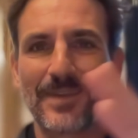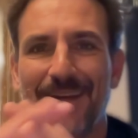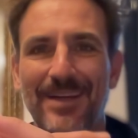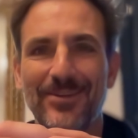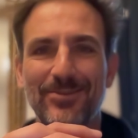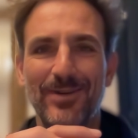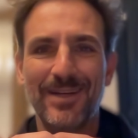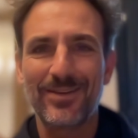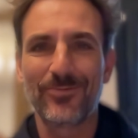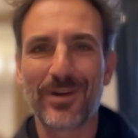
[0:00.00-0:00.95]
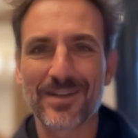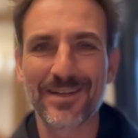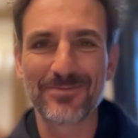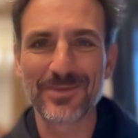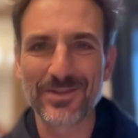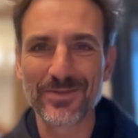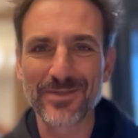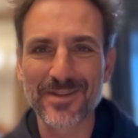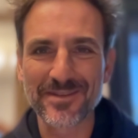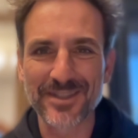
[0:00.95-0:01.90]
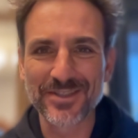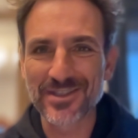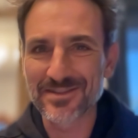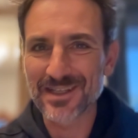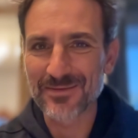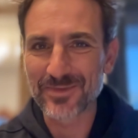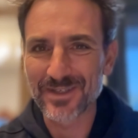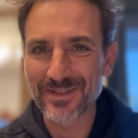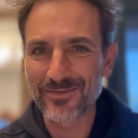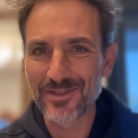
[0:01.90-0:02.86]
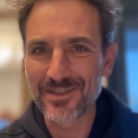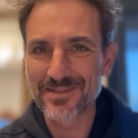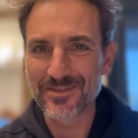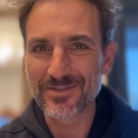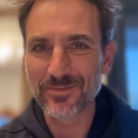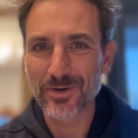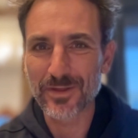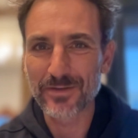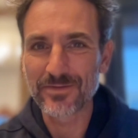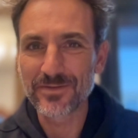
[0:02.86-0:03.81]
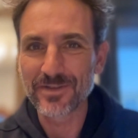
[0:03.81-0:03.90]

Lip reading: Hello and welcome to another Digital Samba release notes walkthrough.